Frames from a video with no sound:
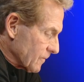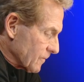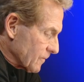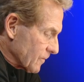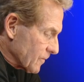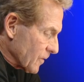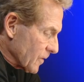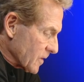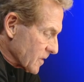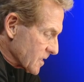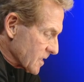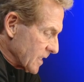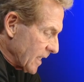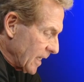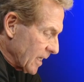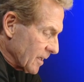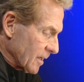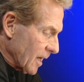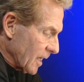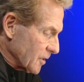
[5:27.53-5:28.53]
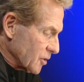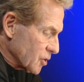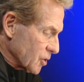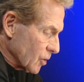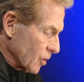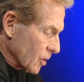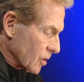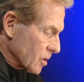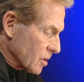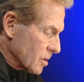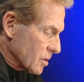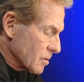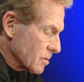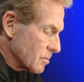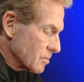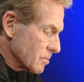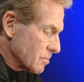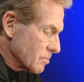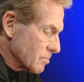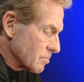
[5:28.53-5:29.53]
for the stand I took
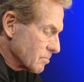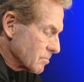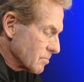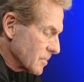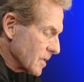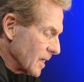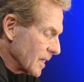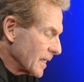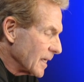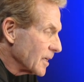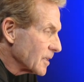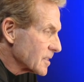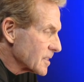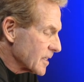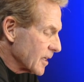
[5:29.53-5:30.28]
against